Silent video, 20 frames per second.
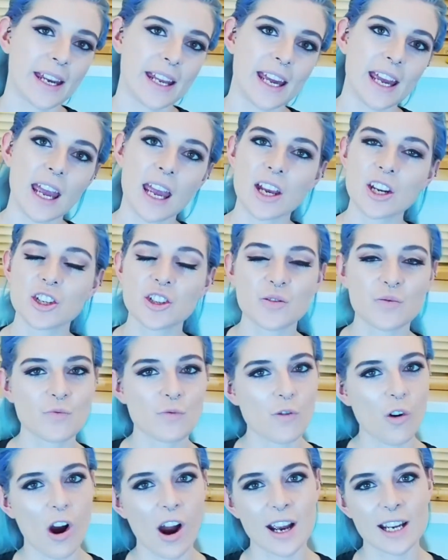each, some
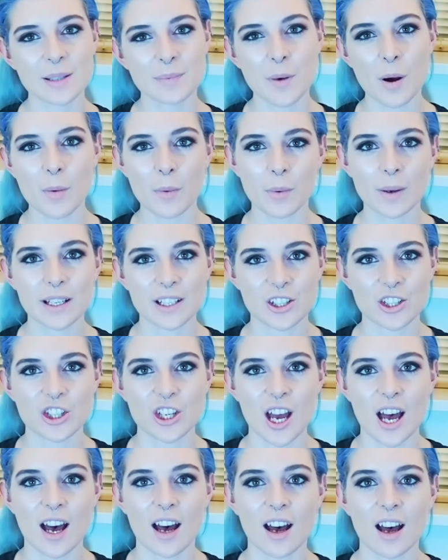rice, probably to
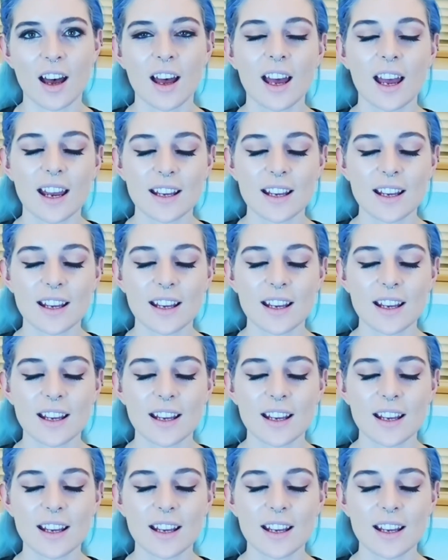share,